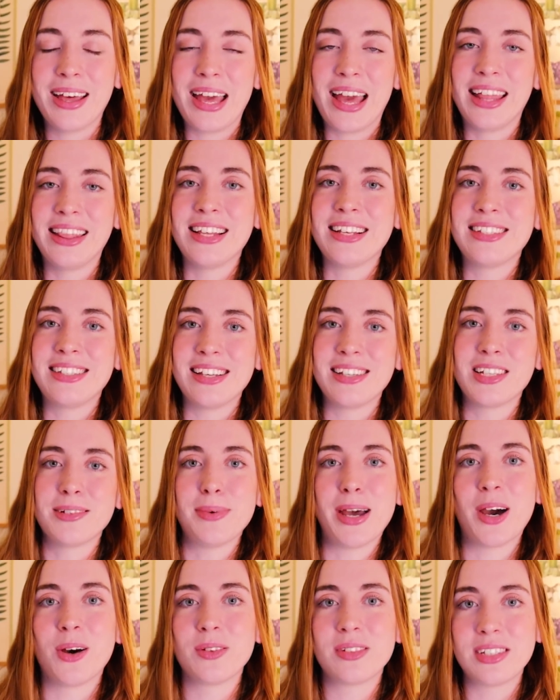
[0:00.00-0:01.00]
And this is
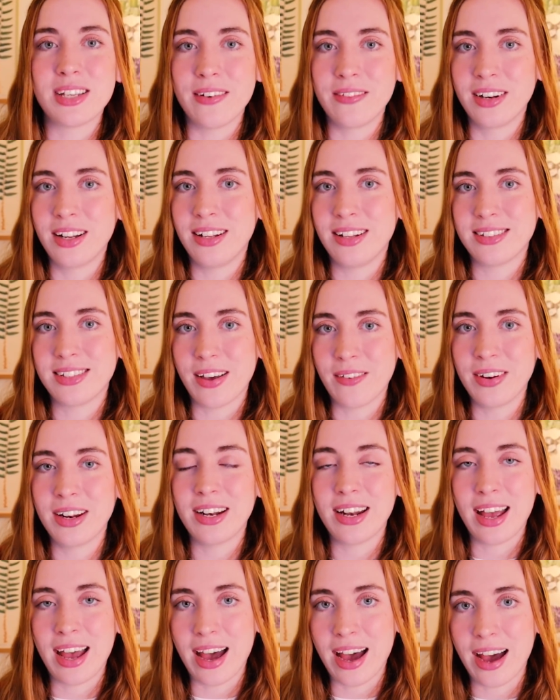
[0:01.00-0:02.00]
about seven, seven
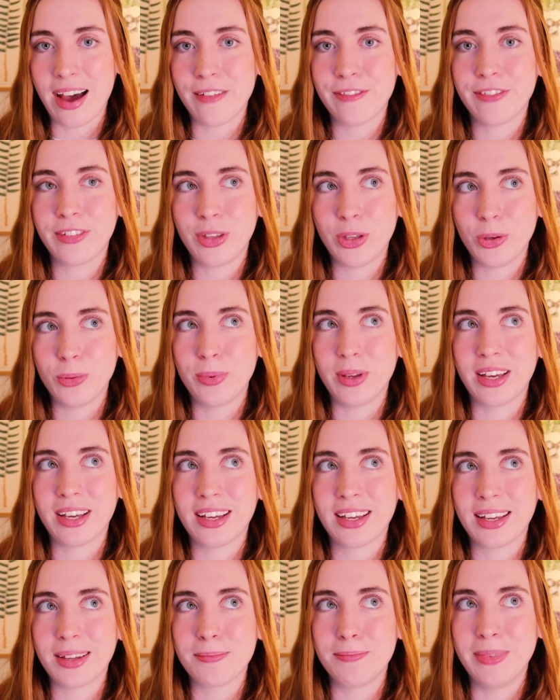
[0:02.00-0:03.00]
and a half
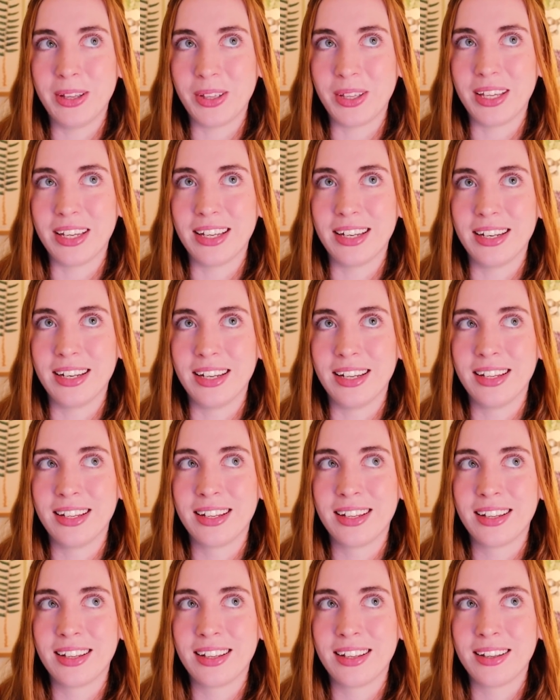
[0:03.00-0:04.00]
cubic million
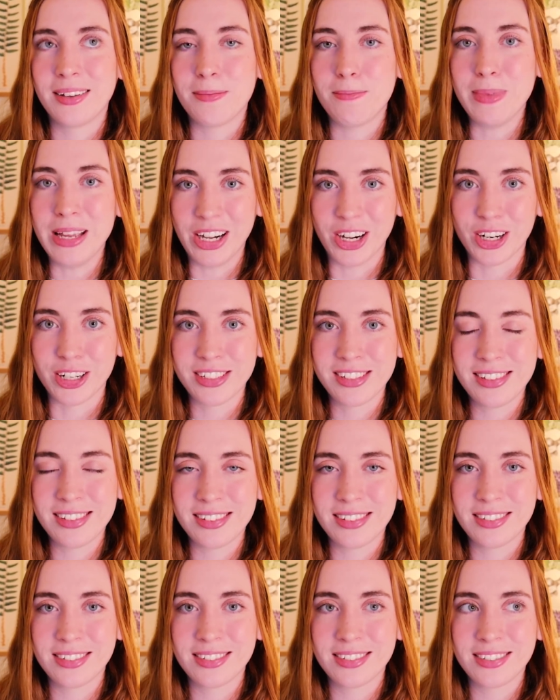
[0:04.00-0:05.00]

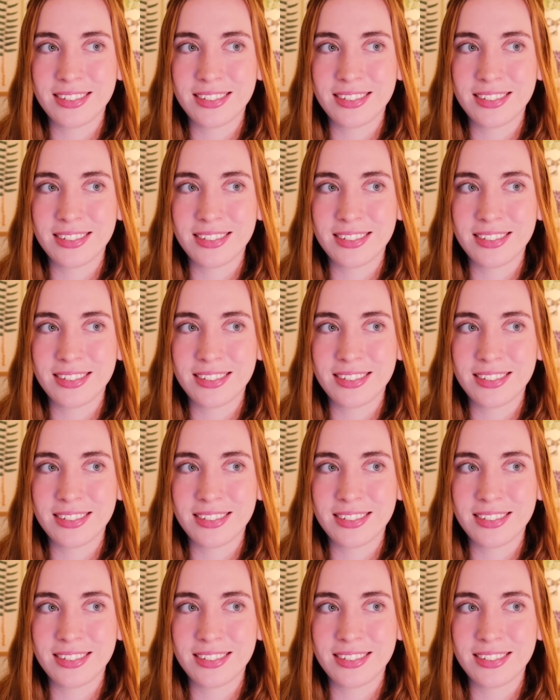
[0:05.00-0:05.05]
meters.